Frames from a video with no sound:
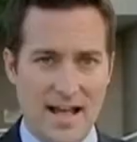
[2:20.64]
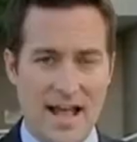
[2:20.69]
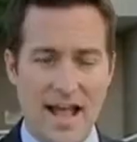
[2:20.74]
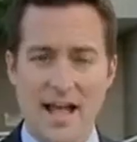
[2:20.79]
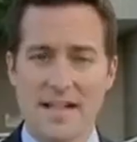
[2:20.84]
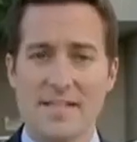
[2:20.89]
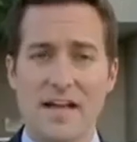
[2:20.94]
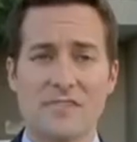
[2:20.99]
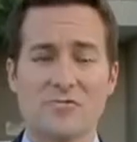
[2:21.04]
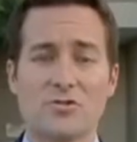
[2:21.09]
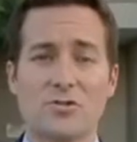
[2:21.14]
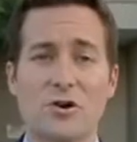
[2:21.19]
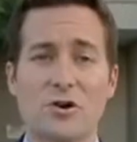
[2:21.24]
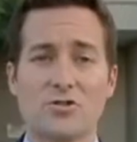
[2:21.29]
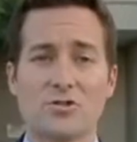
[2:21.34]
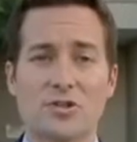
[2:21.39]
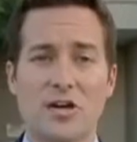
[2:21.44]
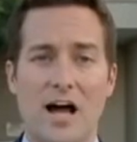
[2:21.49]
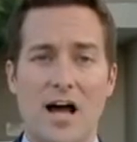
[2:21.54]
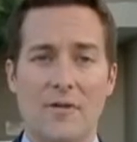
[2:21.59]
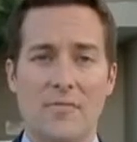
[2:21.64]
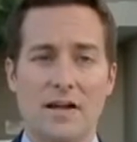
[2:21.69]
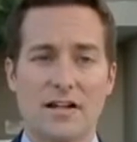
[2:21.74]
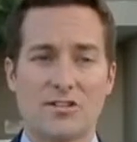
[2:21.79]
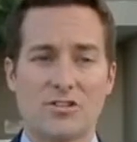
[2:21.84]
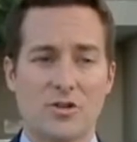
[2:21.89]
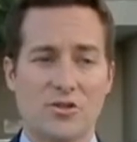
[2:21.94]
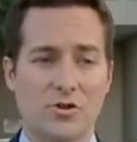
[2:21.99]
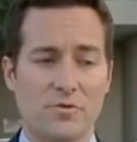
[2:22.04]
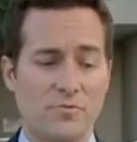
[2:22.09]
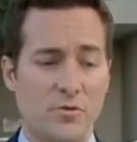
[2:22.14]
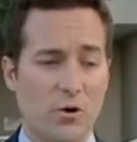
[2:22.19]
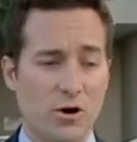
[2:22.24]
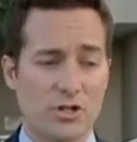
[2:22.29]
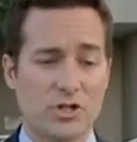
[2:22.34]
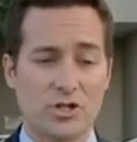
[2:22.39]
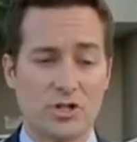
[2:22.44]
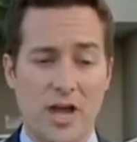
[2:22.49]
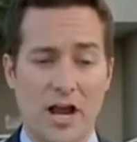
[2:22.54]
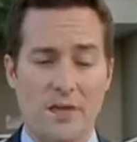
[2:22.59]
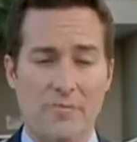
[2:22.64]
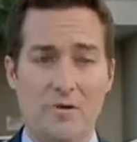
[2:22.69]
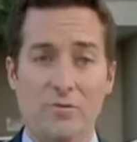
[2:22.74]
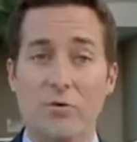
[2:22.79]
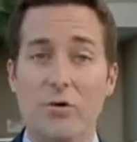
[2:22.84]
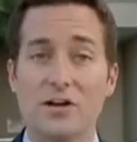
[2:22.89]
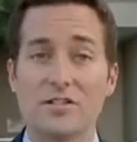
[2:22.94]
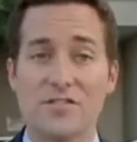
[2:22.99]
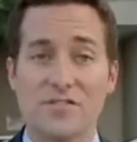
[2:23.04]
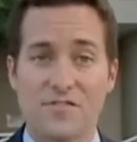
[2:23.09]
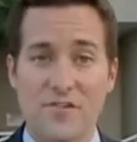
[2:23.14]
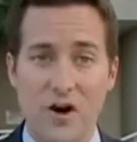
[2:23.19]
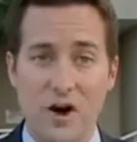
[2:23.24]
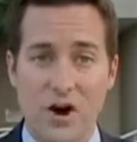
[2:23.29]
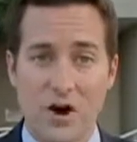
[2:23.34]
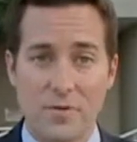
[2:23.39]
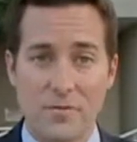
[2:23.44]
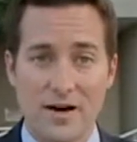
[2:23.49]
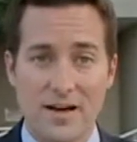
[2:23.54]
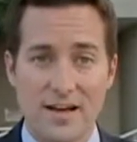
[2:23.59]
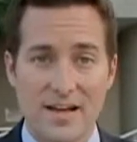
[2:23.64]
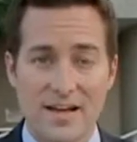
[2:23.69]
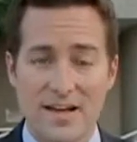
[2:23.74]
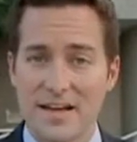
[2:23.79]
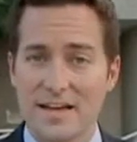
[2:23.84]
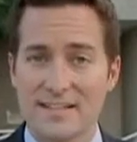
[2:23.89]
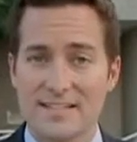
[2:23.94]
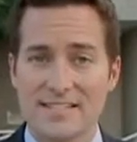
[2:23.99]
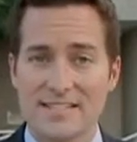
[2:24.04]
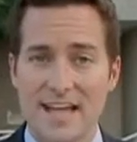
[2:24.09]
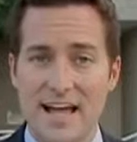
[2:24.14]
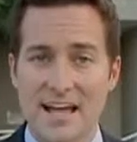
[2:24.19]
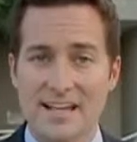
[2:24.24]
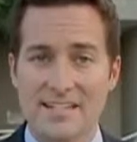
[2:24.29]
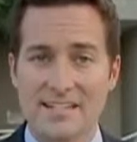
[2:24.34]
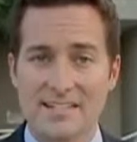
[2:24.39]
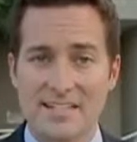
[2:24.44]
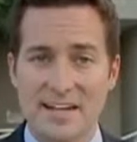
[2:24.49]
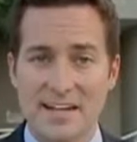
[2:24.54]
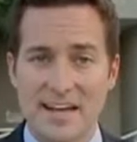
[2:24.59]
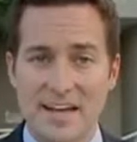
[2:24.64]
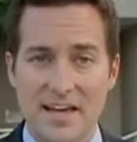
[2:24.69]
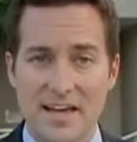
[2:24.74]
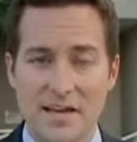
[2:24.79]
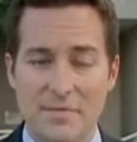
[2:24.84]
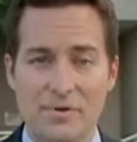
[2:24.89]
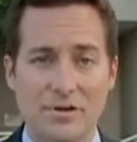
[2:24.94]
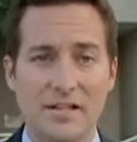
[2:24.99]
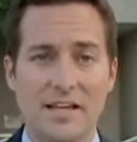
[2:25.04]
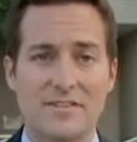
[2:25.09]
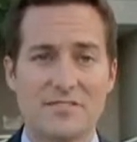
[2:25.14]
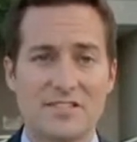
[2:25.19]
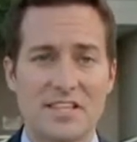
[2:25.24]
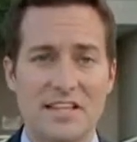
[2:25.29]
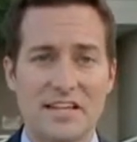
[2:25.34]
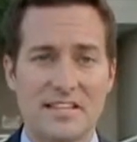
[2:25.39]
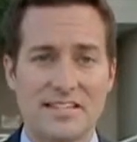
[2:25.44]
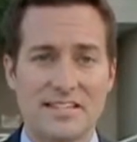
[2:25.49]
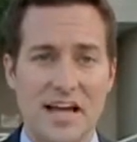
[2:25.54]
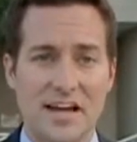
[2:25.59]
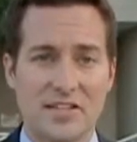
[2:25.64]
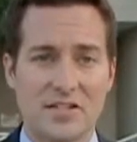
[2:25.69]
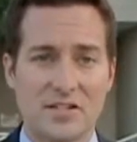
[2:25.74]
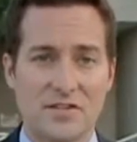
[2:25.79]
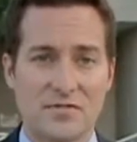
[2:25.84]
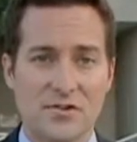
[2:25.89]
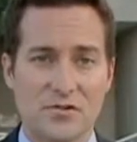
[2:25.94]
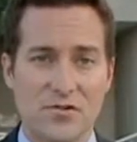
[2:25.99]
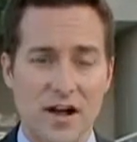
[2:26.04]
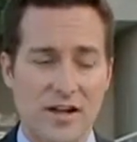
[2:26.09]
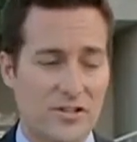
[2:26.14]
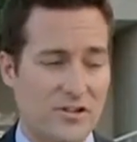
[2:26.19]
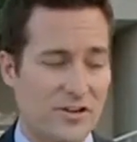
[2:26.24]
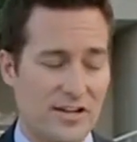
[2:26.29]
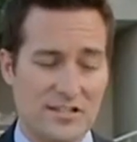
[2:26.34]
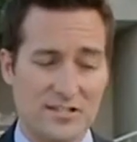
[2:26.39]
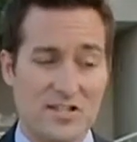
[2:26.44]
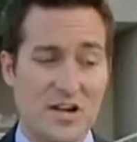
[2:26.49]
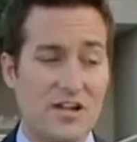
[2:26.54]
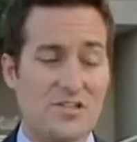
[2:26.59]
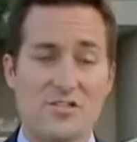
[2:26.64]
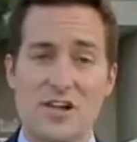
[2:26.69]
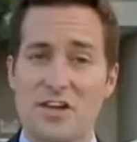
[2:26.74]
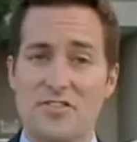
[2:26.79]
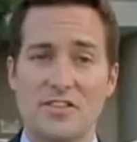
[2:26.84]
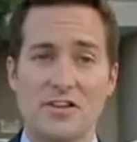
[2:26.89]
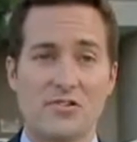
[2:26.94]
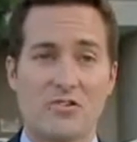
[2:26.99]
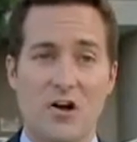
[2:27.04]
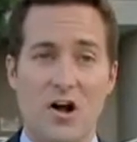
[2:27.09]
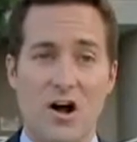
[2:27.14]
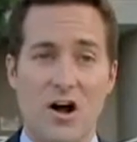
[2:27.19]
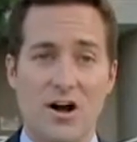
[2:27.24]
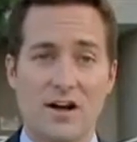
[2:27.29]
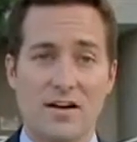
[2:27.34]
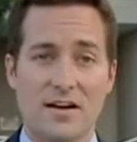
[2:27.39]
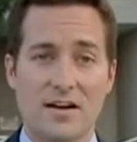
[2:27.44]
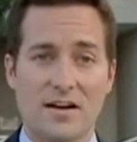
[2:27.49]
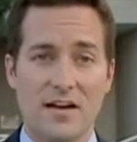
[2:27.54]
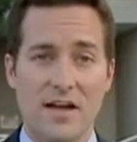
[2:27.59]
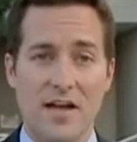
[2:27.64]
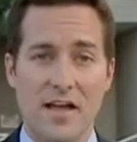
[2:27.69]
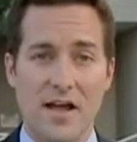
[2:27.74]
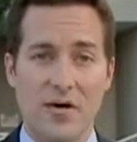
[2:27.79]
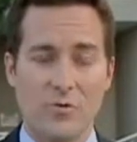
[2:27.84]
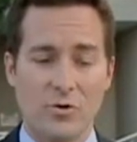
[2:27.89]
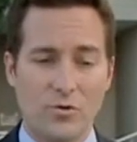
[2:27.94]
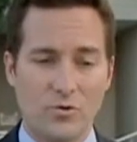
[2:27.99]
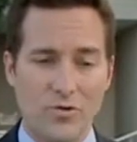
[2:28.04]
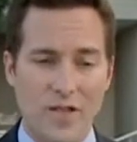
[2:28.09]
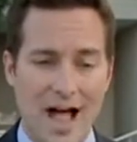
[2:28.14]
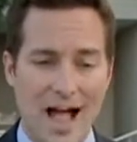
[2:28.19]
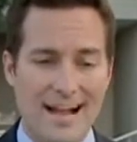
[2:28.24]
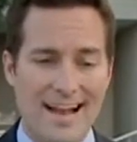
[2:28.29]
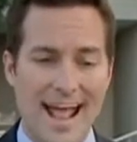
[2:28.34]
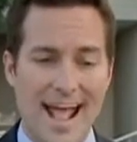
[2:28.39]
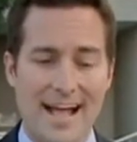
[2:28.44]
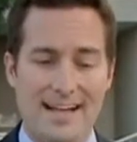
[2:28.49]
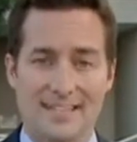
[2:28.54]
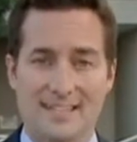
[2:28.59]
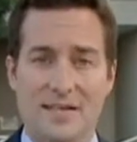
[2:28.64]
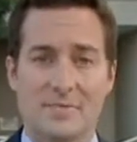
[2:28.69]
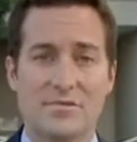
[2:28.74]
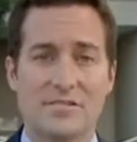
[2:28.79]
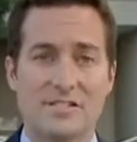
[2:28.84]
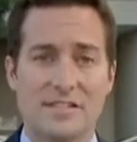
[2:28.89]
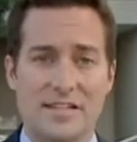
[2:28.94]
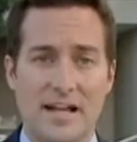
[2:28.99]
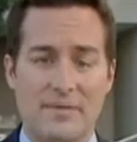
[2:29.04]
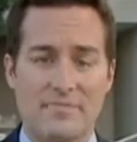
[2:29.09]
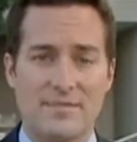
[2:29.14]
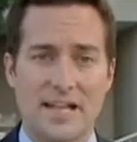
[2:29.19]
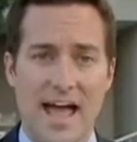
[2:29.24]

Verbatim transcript: And after those comments, the board chairman was firm. He says he believes the executive director has done nothing wrong and will not ask him to step